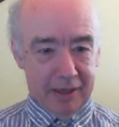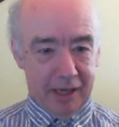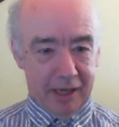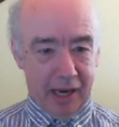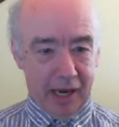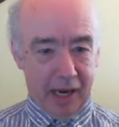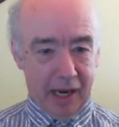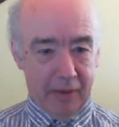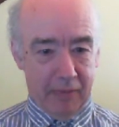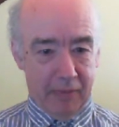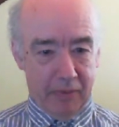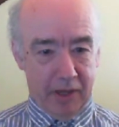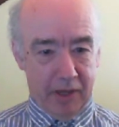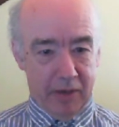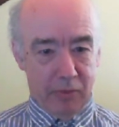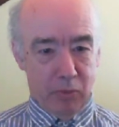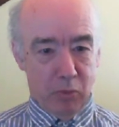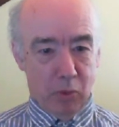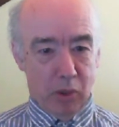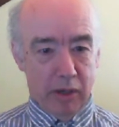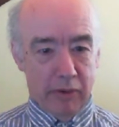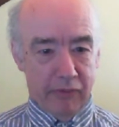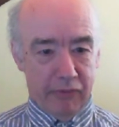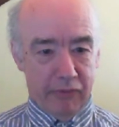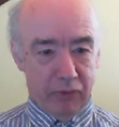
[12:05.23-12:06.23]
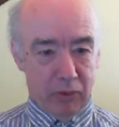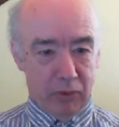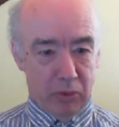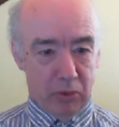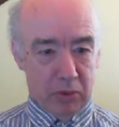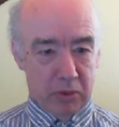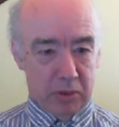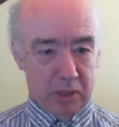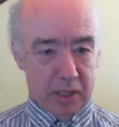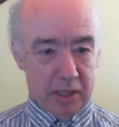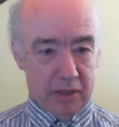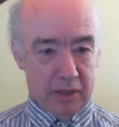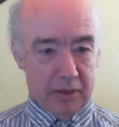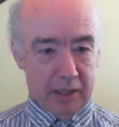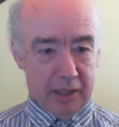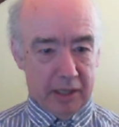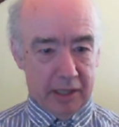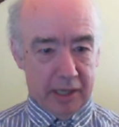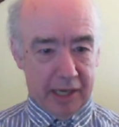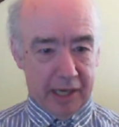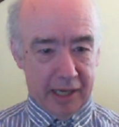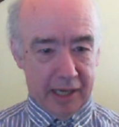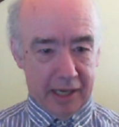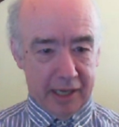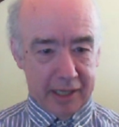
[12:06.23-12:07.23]
and then one falls at the
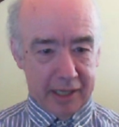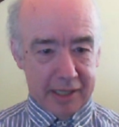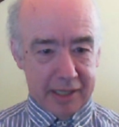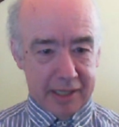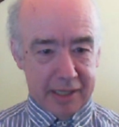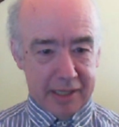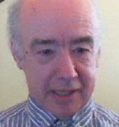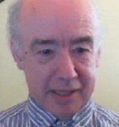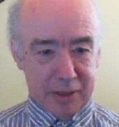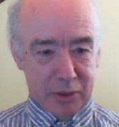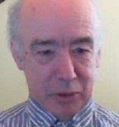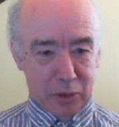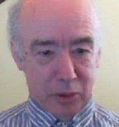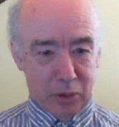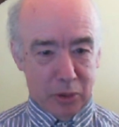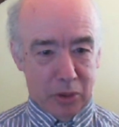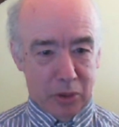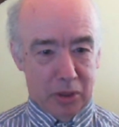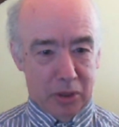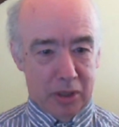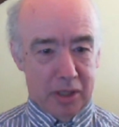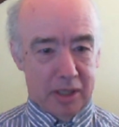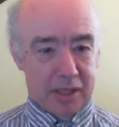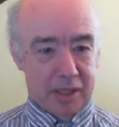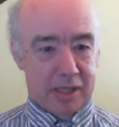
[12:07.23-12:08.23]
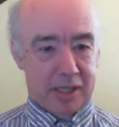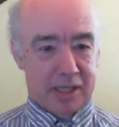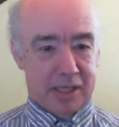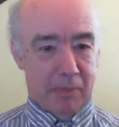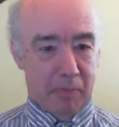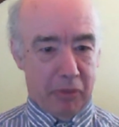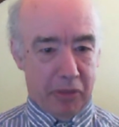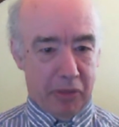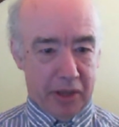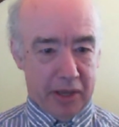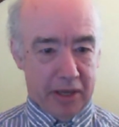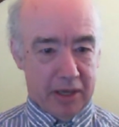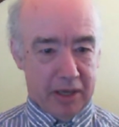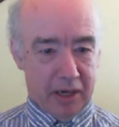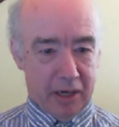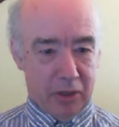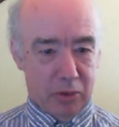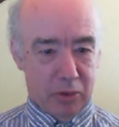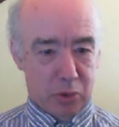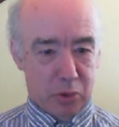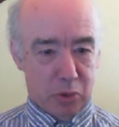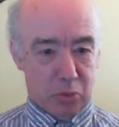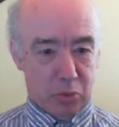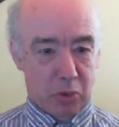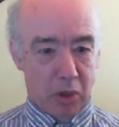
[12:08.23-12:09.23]
last, or something
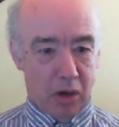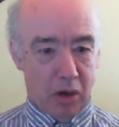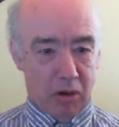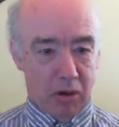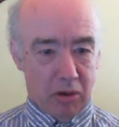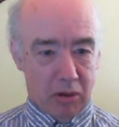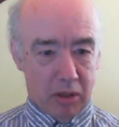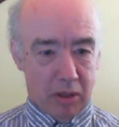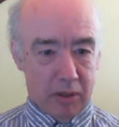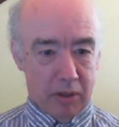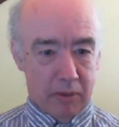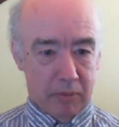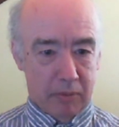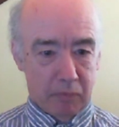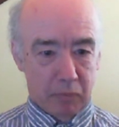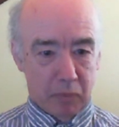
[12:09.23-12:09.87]
goes wrong.